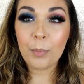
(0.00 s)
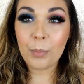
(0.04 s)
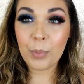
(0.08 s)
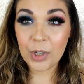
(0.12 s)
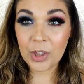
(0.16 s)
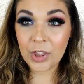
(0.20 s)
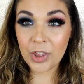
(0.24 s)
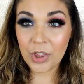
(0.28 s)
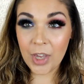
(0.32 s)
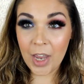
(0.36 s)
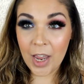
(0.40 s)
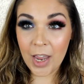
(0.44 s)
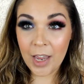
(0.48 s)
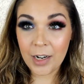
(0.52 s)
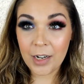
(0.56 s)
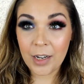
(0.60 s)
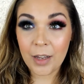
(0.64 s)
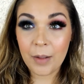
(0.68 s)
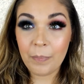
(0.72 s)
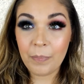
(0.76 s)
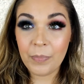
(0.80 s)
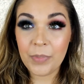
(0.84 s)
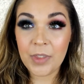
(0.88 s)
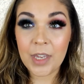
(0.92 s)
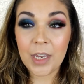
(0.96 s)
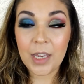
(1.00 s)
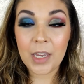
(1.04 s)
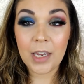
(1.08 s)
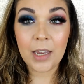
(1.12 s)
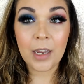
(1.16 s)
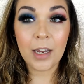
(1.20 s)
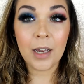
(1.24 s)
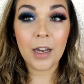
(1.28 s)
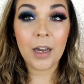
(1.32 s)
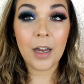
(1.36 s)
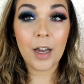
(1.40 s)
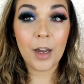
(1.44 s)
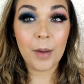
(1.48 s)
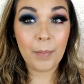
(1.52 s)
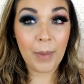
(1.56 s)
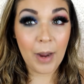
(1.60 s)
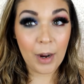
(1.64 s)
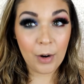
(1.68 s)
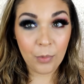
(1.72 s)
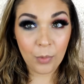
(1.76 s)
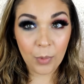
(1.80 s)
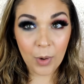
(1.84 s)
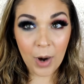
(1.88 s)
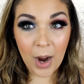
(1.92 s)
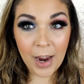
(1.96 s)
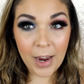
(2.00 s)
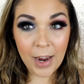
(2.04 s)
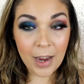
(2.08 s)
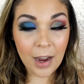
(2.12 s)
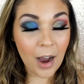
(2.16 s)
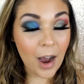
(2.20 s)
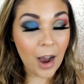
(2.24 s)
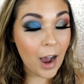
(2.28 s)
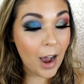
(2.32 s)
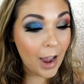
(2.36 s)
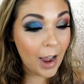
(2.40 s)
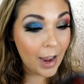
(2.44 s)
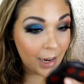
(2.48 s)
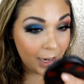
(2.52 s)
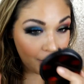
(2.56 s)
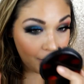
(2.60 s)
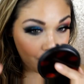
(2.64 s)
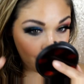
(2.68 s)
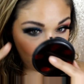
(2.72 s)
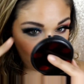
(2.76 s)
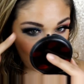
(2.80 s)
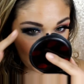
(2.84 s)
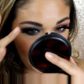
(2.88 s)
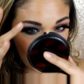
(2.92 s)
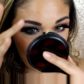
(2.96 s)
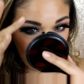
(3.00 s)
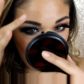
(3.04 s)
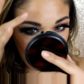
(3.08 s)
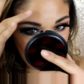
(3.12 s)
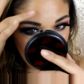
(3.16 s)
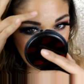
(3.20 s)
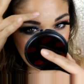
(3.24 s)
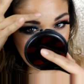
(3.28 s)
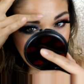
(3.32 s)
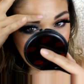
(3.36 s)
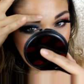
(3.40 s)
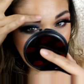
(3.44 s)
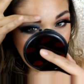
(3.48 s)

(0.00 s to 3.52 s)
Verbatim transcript: But then the my right eyebrow